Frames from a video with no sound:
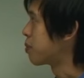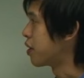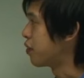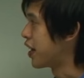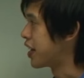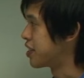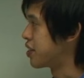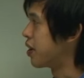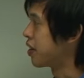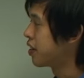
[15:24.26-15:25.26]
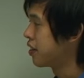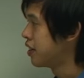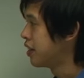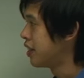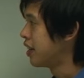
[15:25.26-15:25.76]
sulfate is not.
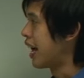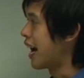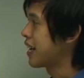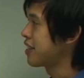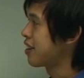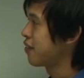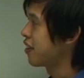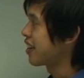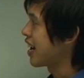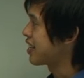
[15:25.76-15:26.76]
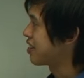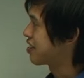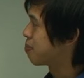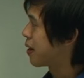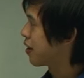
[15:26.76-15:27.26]
Adding sulfuric acid
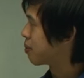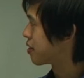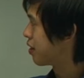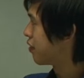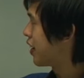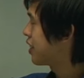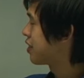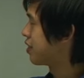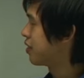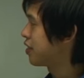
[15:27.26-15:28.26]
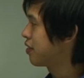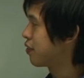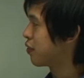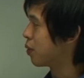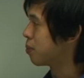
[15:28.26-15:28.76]
to barium sulfide solution
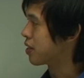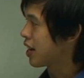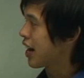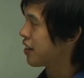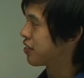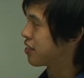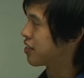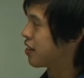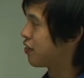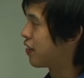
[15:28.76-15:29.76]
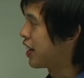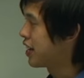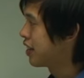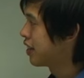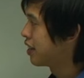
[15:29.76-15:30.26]
forms hydrogen sulfide
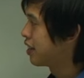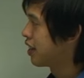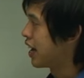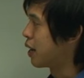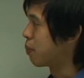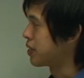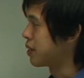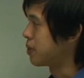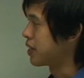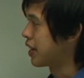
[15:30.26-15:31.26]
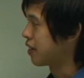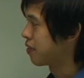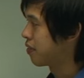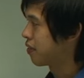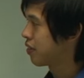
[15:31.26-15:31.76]
and a precipitate.
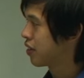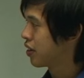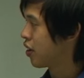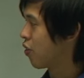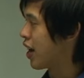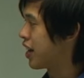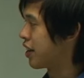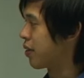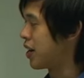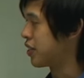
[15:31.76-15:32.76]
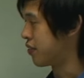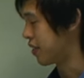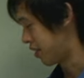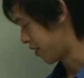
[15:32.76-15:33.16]
Write an equation for this